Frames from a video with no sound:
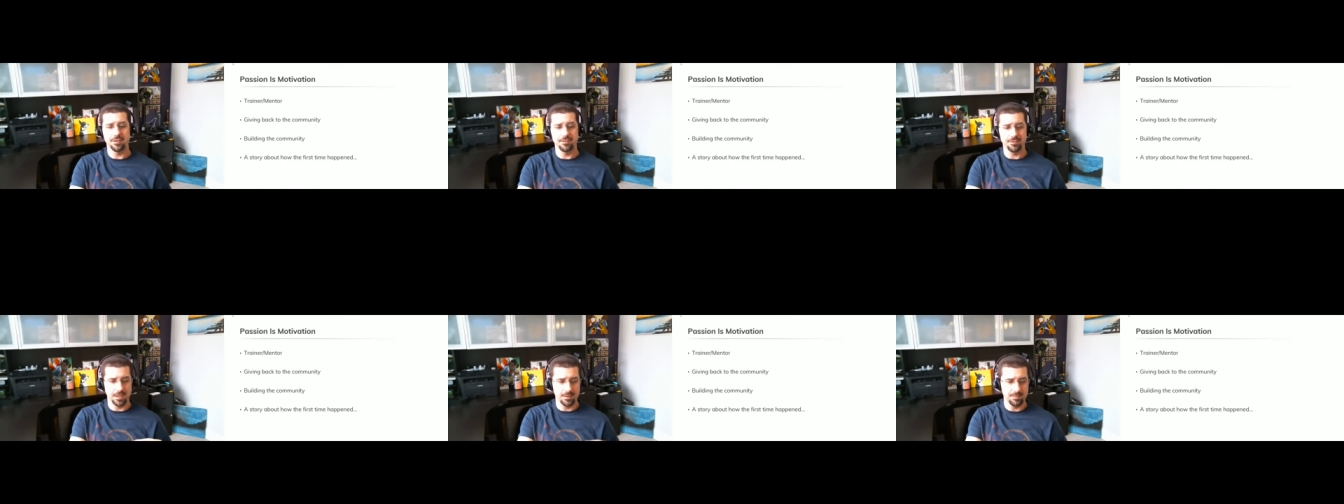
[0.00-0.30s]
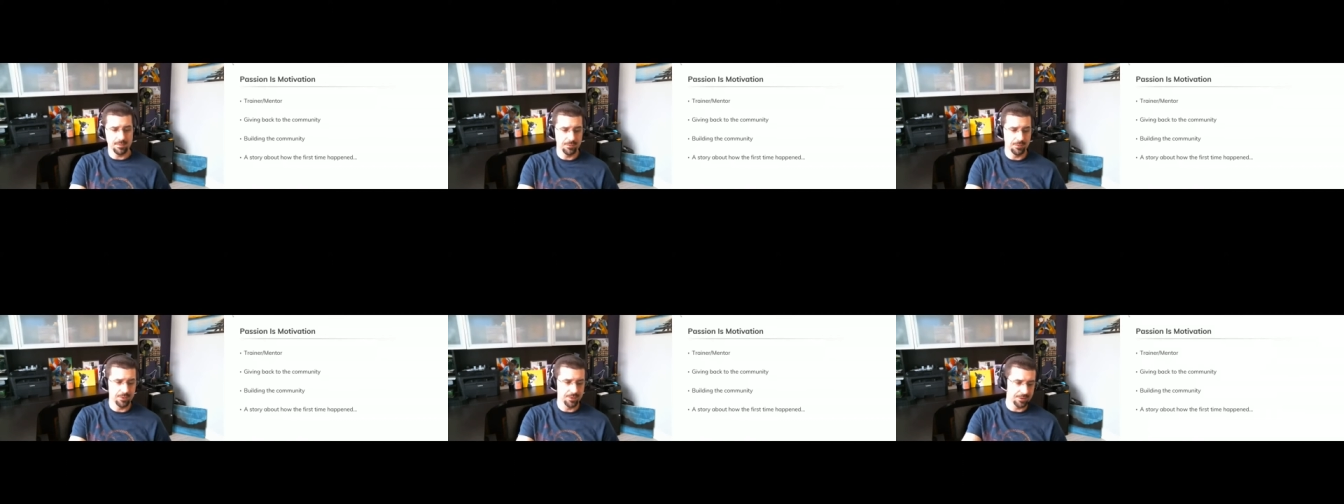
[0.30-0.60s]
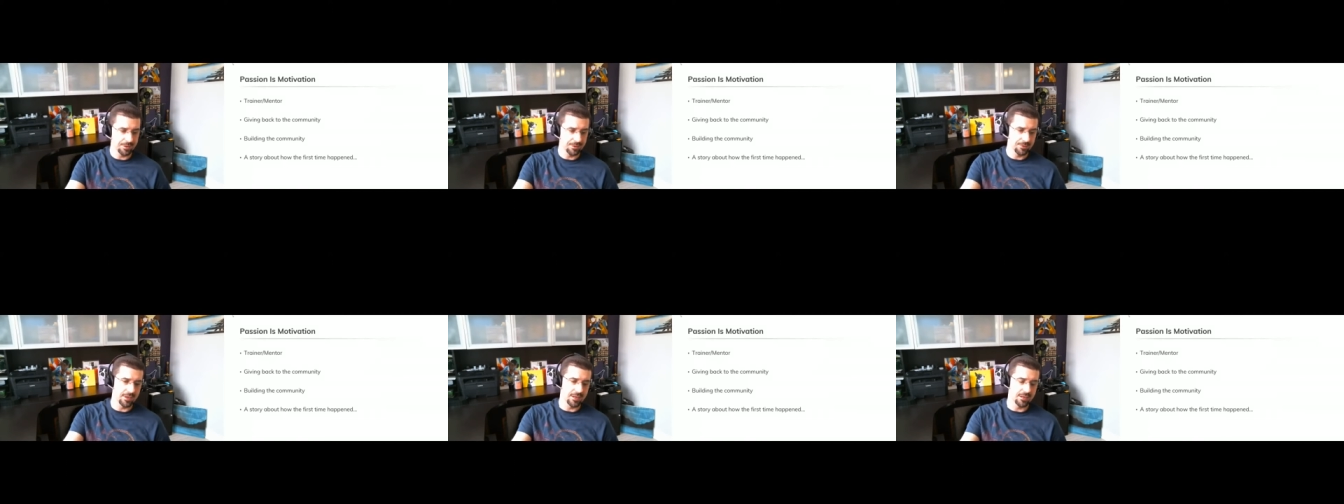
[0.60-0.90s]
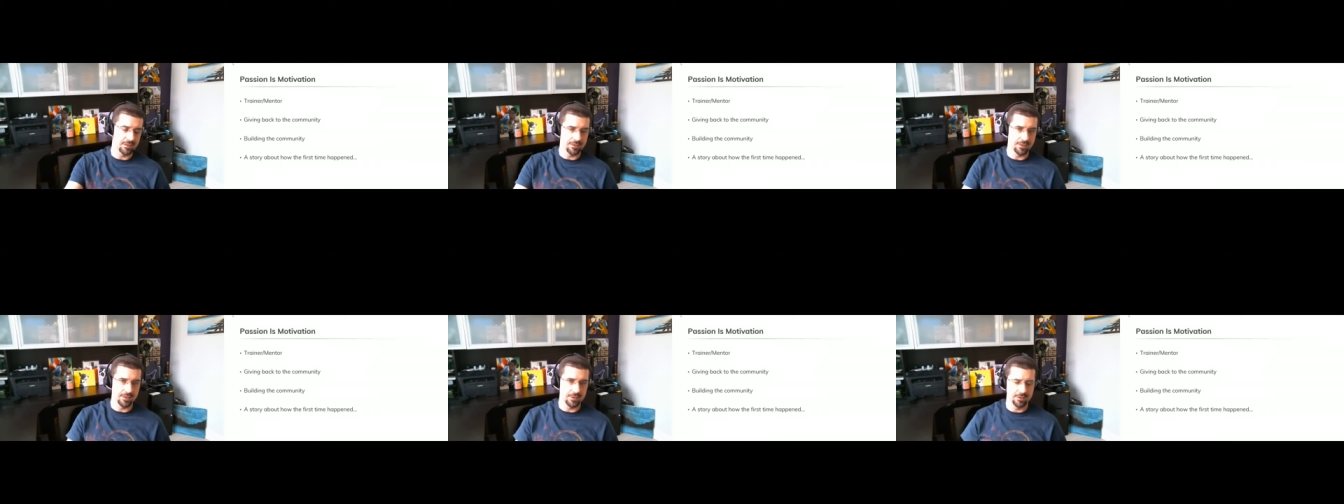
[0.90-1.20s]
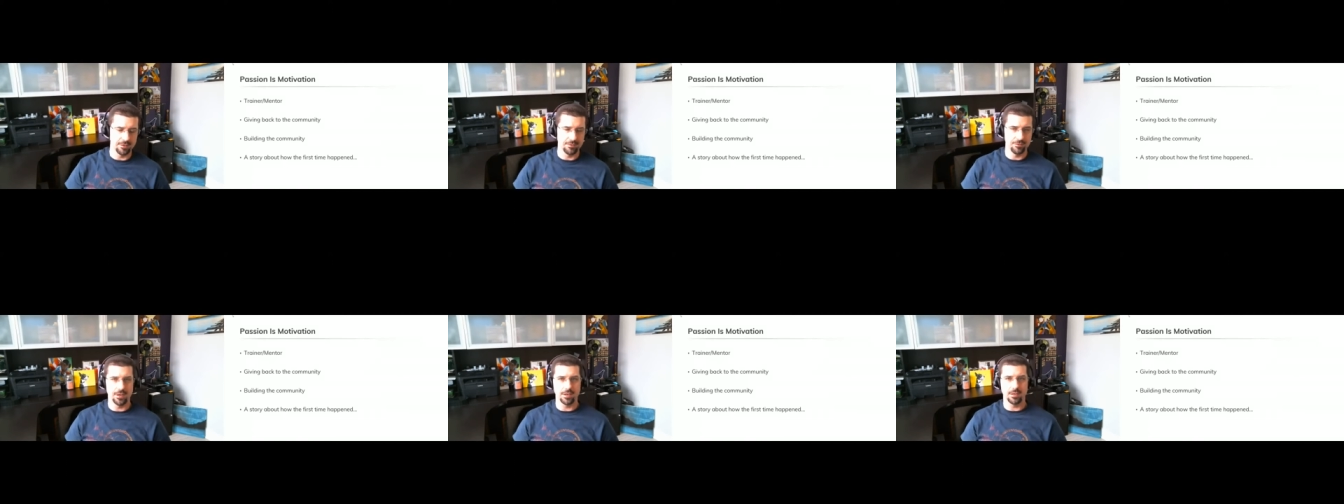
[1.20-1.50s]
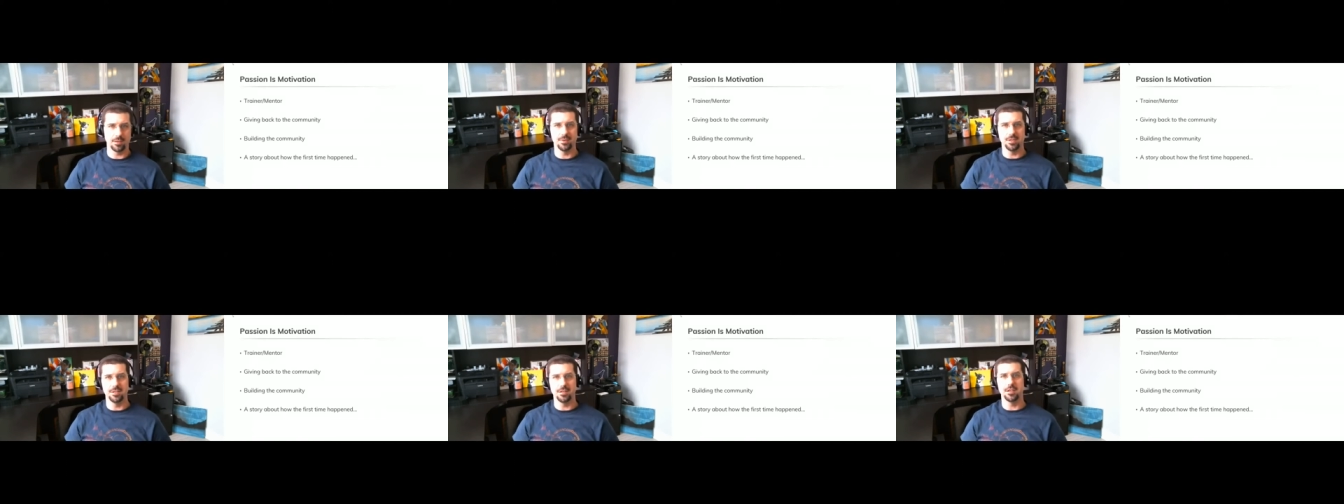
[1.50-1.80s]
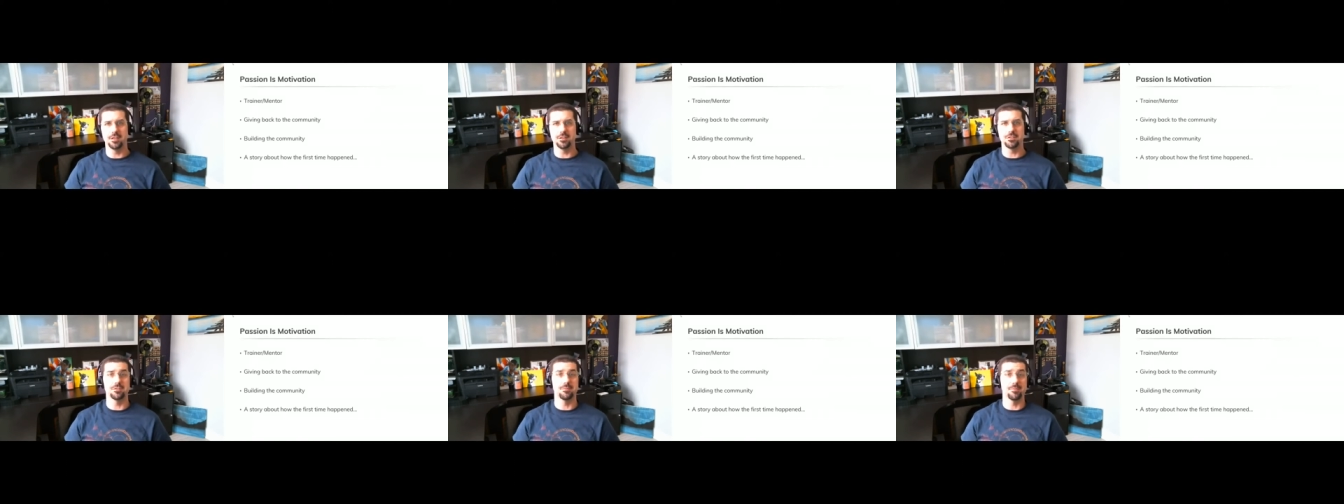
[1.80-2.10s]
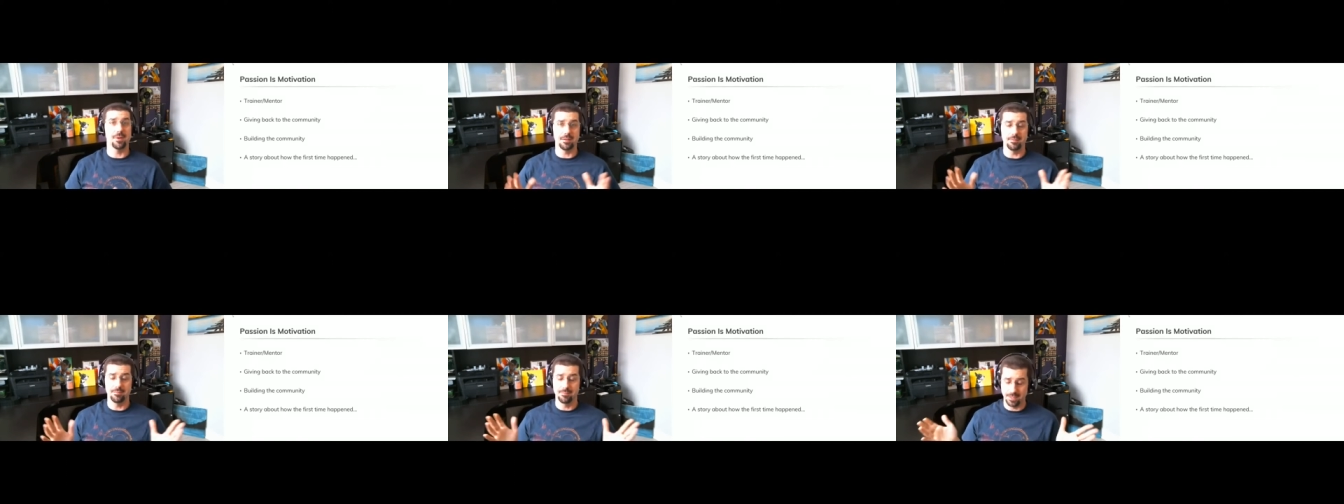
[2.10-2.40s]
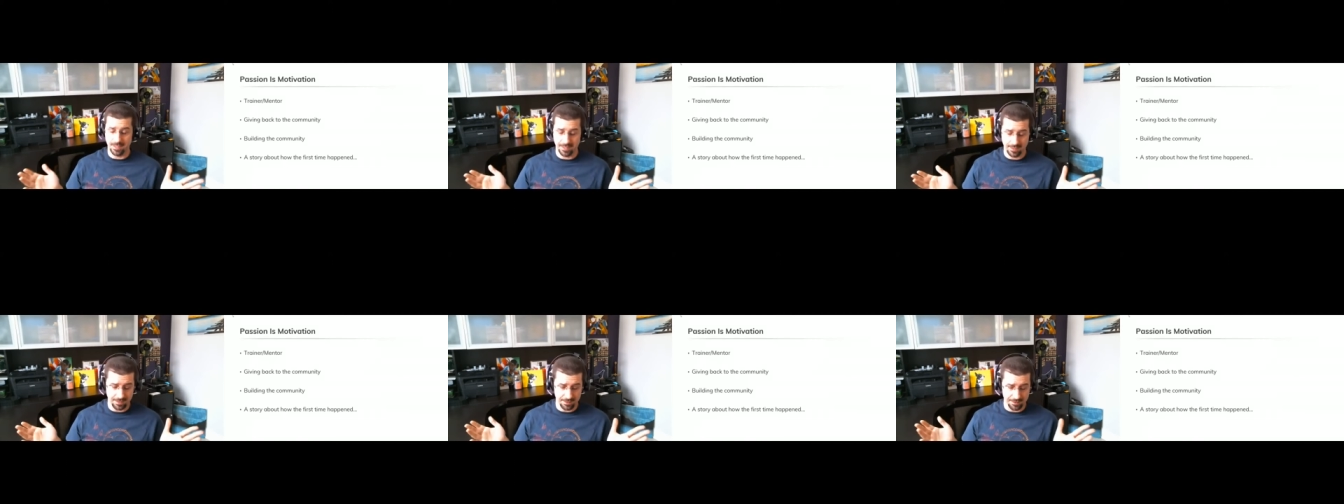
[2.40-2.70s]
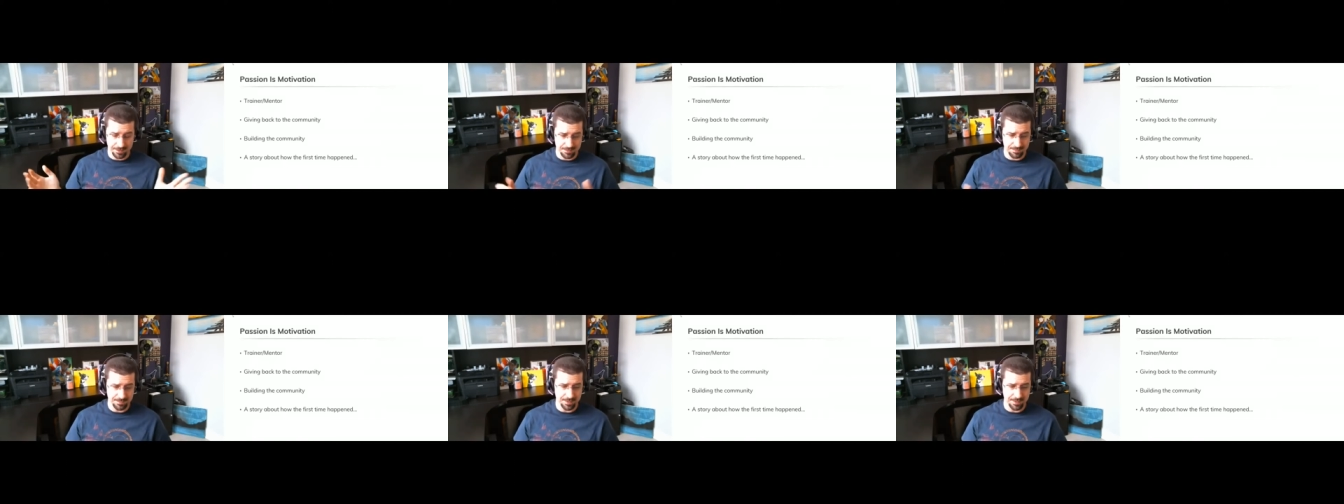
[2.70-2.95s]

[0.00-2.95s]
if I'd be willing to write a letter of recommendation. My, my college